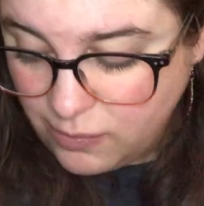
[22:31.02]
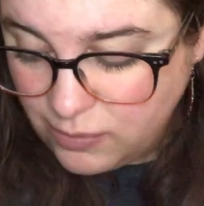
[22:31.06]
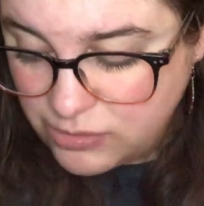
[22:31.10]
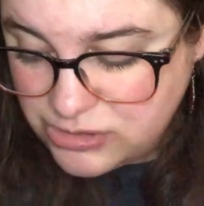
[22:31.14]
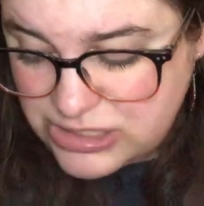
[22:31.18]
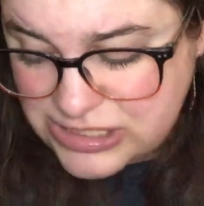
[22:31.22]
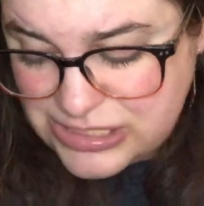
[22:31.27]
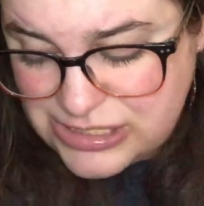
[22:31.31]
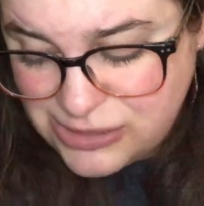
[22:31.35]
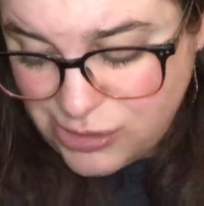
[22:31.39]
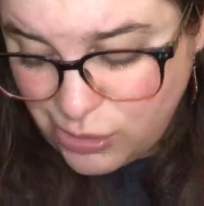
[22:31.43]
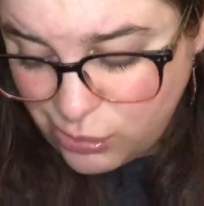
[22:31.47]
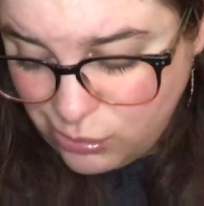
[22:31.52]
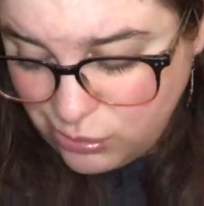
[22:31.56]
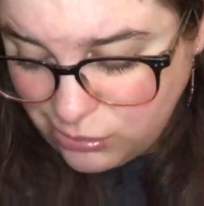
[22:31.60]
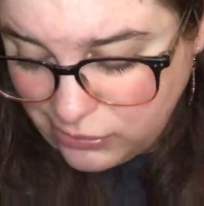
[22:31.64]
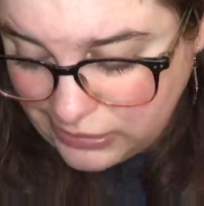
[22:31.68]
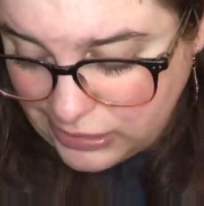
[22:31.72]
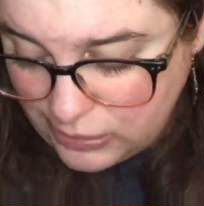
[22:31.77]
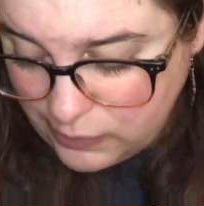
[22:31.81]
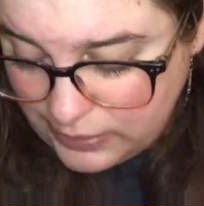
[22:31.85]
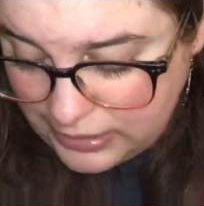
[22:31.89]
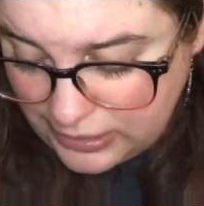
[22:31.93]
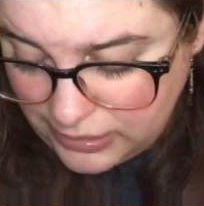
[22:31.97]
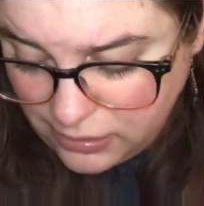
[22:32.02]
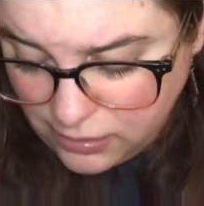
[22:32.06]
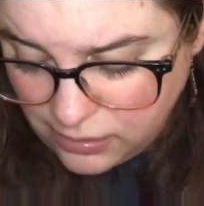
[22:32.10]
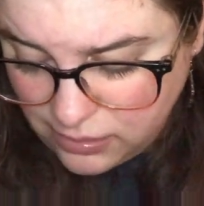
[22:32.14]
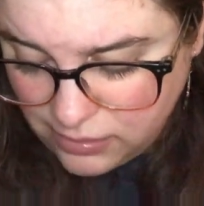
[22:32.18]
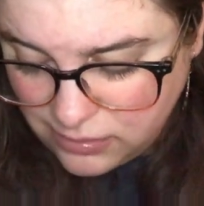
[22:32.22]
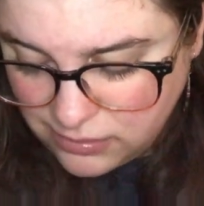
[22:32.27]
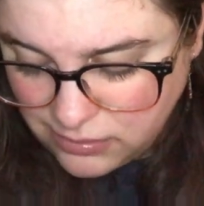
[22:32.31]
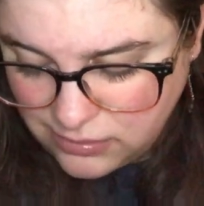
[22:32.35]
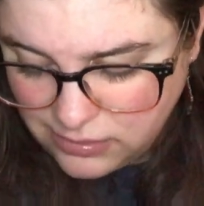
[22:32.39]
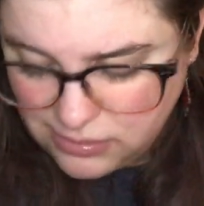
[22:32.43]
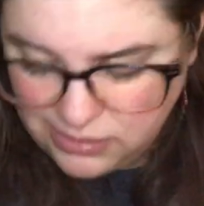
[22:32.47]
which is totally
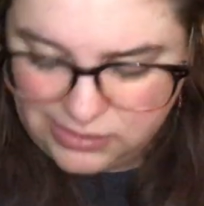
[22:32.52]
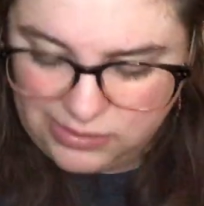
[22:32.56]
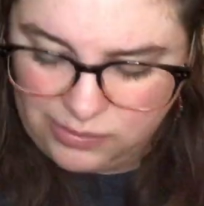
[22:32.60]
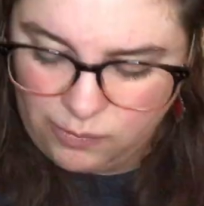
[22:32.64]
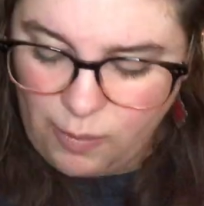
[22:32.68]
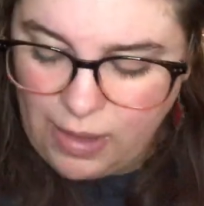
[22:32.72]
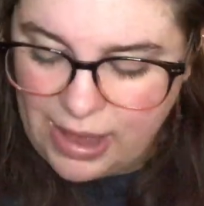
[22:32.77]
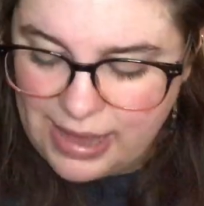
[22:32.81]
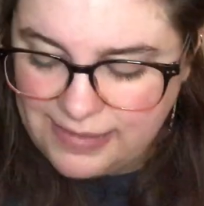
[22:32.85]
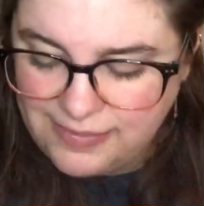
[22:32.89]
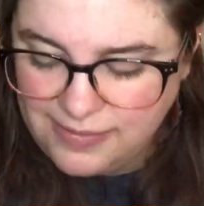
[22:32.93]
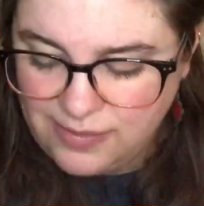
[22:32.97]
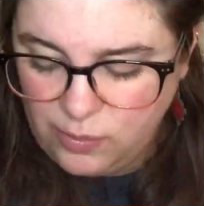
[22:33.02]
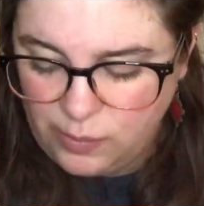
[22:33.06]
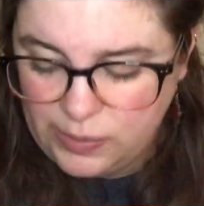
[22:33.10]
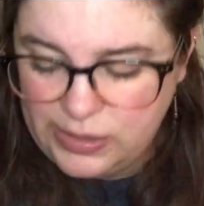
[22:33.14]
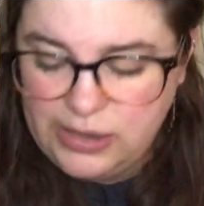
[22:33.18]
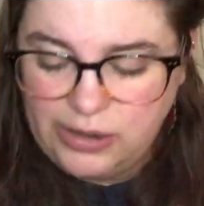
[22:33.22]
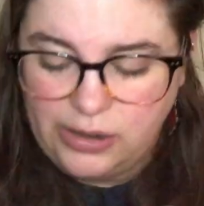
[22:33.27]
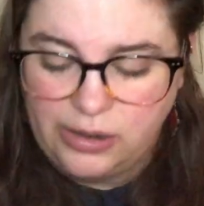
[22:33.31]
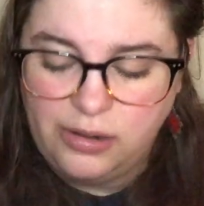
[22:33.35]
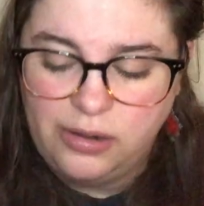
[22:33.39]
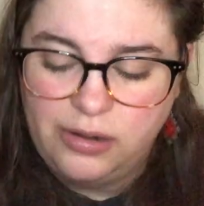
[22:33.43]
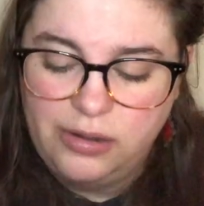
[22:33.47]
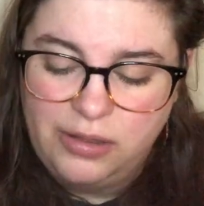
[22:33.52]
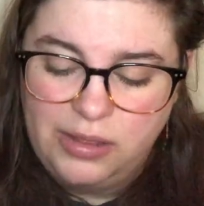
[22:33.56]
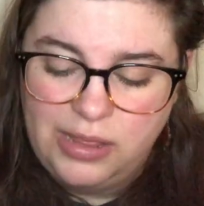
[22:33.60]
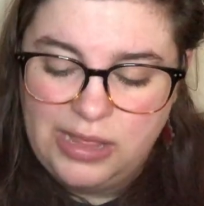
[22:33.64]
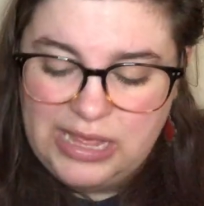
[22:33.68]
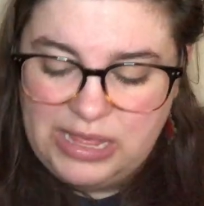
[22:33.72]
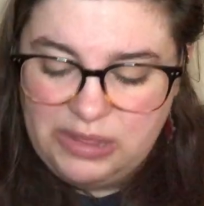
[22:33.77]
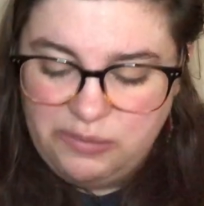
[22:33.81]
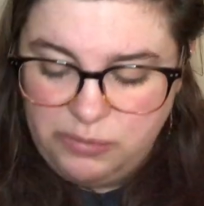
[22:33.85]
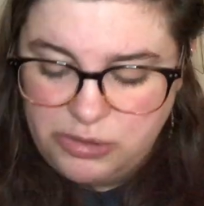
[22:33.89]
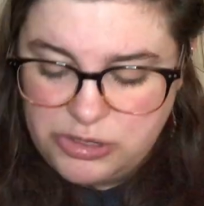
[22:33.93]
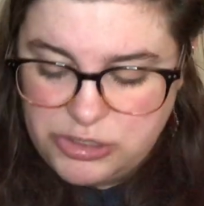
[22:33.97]
weird. Why is it weird?
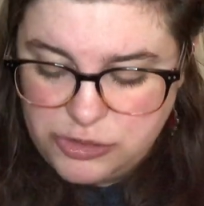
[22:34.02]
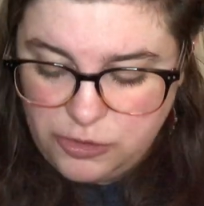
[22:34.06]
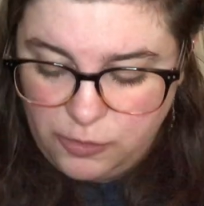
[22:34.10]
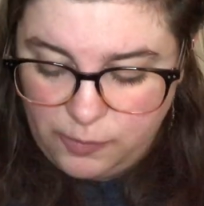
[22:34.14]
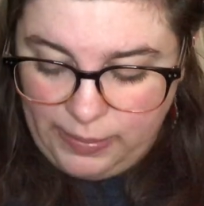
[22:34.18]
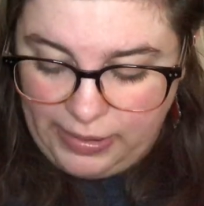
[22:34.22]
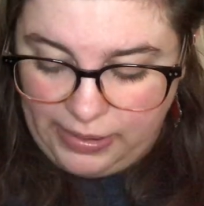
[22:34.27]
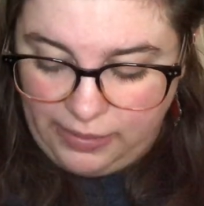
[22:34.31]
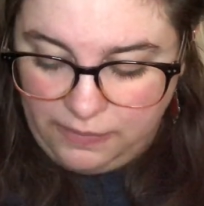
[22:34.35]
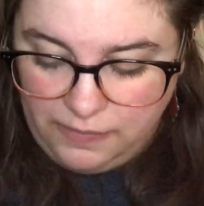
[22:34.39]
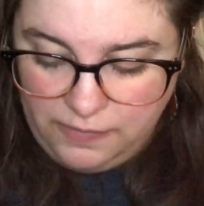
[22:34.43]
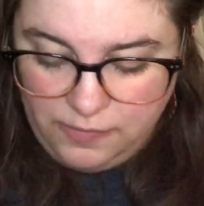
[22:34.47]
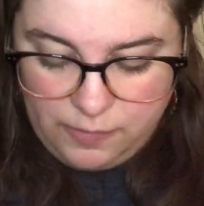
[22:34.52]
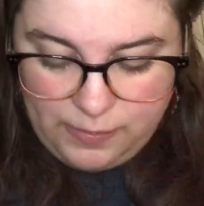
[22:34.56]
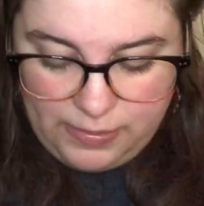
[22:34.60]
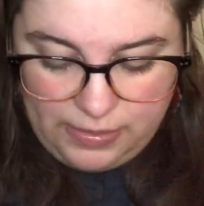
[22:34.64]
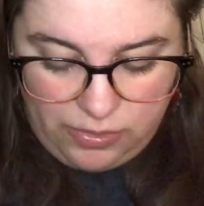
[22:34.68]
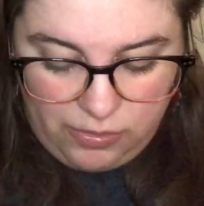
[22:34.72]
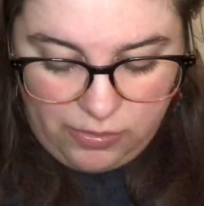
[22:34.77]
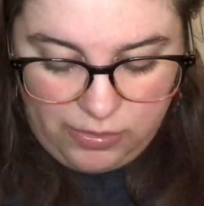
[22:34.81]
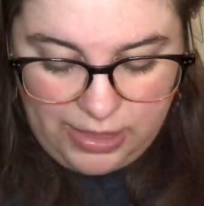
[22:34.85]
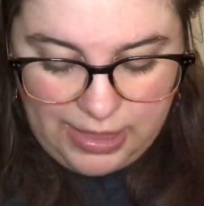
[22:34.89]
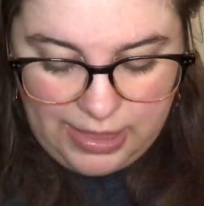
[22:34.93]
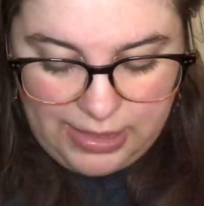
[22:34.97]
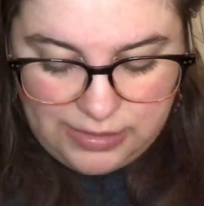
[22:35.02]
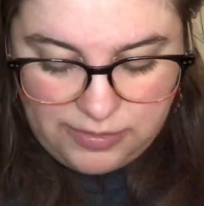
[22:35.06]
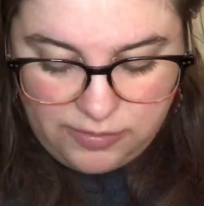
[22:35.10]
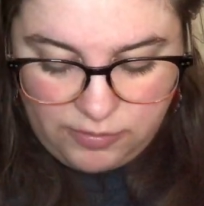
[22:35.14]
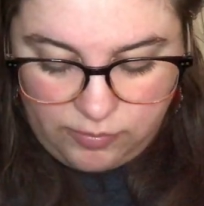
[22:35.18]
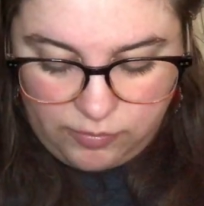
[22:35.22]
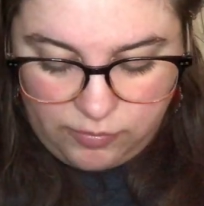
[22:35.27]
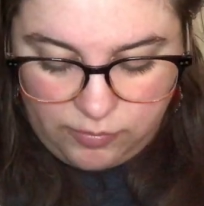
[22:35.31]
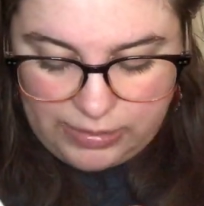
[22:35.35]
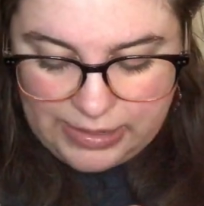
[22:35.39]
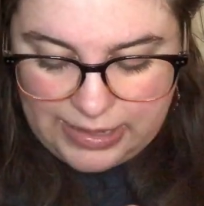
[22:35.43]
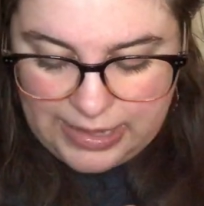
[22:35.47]
Wouldn't your parents be looking
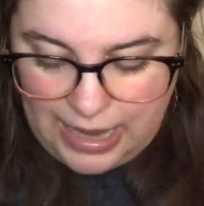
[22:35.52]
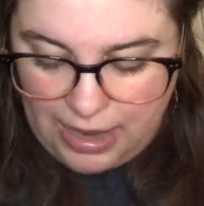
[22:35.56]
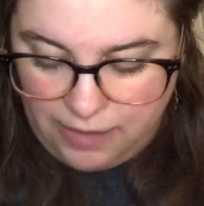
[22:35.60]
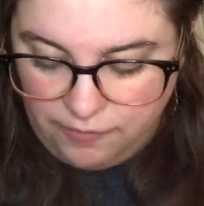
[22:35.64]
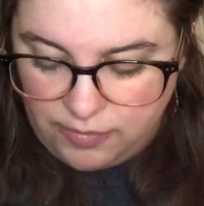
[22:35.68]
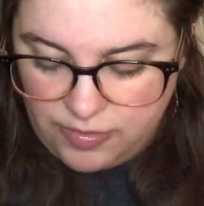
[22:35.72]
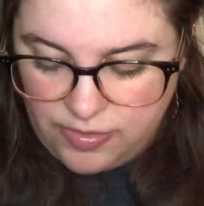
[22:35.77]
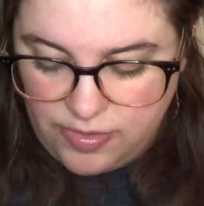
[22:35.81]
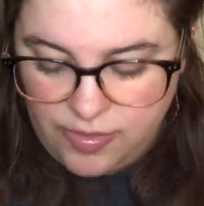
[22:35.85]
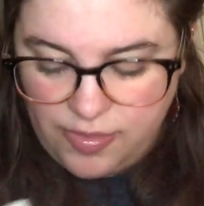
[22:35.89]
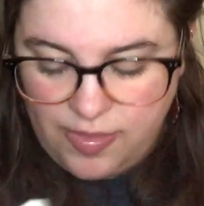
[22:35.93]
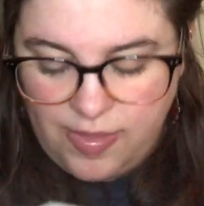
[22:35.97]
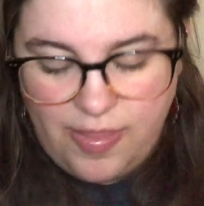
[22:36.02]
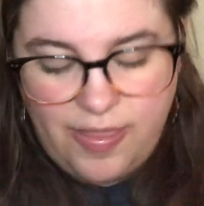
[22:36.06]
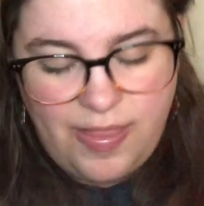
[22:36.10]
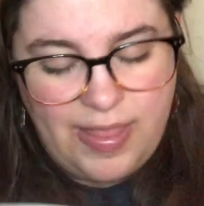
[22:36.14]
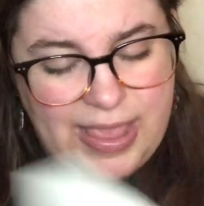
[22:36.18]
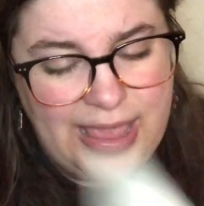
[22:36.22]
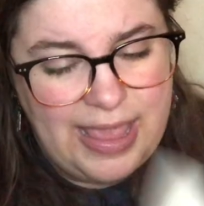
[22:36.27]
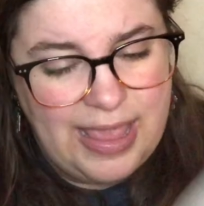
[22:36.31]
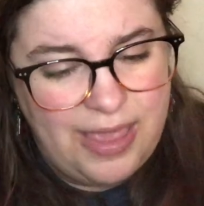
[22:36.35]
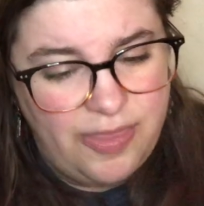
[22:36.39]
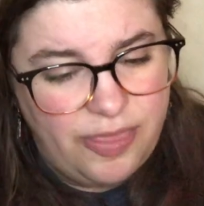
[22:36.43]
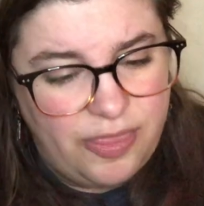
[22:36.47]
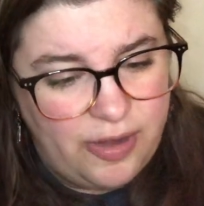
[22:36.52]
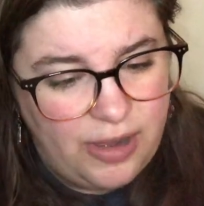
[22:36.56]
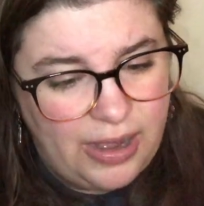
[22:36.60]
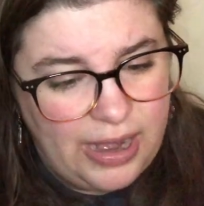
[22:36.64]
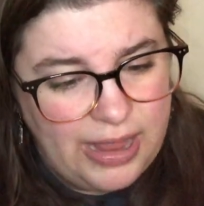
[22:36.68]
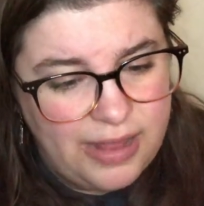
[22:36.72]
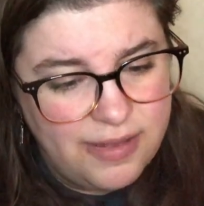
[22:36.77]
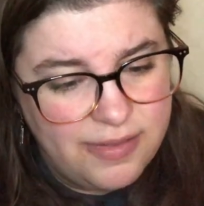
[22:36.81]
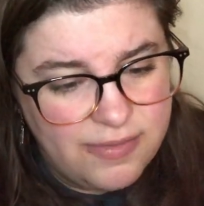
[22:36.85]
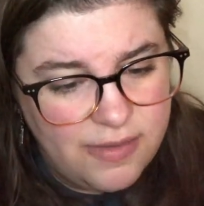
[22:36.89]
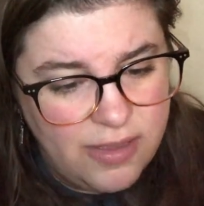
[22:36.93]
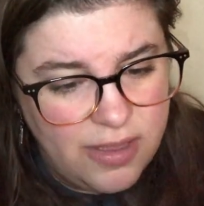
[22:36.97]
to read everything that they can get their
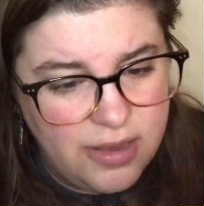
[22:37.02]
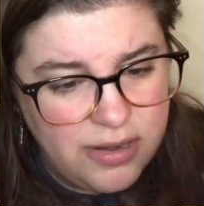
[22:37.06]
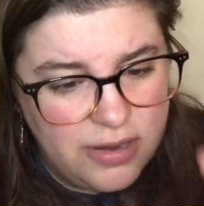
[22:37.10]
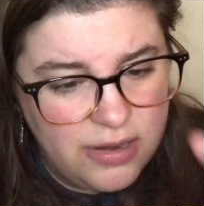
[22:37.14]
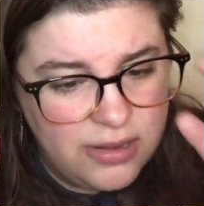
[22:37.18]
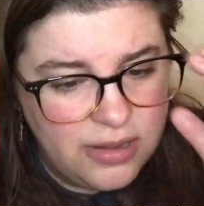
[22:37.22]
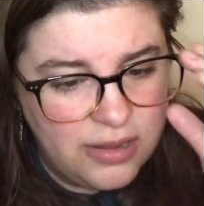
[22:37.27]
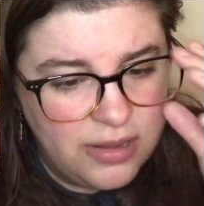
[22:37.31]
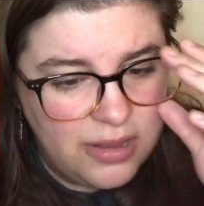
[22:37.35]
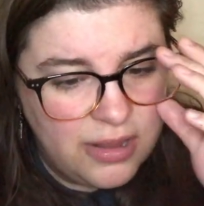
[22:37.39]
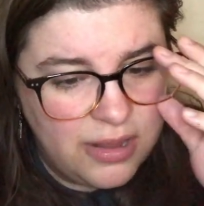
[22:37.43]
hands on?